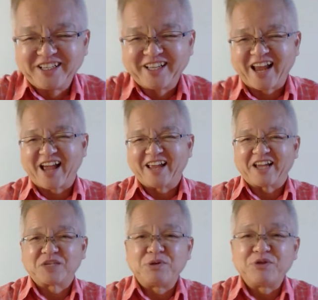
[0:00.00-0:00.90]
that I
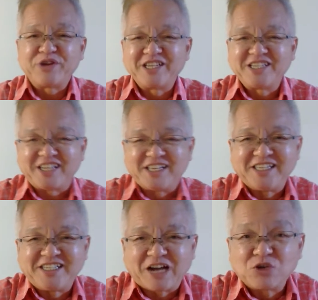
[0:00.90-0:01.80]
experienced in
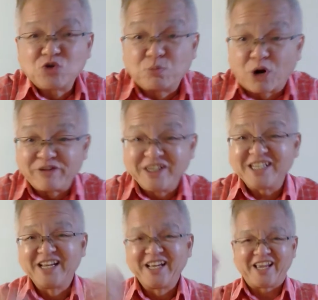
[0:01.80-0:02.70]
Jiangsu
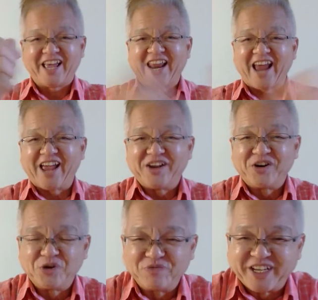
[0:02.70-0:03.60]
province, and I
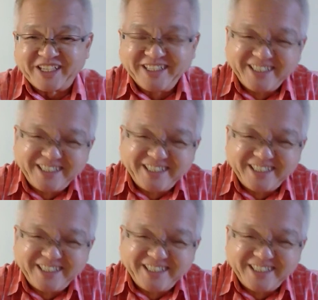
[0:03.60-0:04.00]
hope that